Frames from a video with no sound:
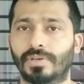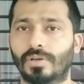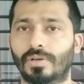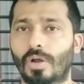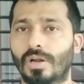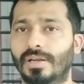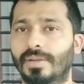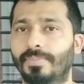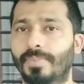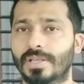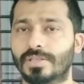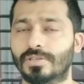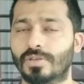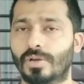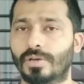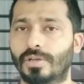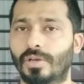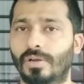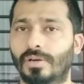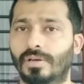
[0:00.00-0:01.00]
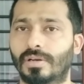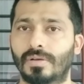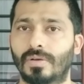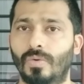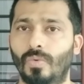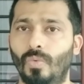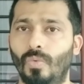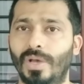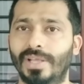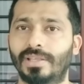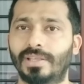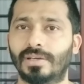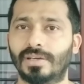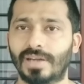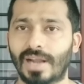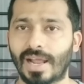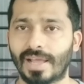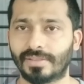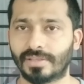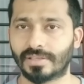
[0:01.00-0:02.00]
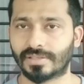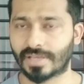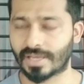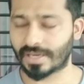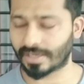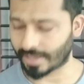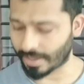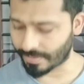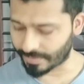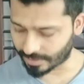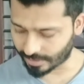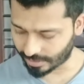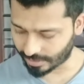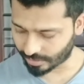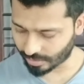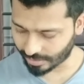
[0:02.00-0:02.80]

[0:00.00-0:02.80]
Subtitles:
It all depends on your weather and the skin chemistry.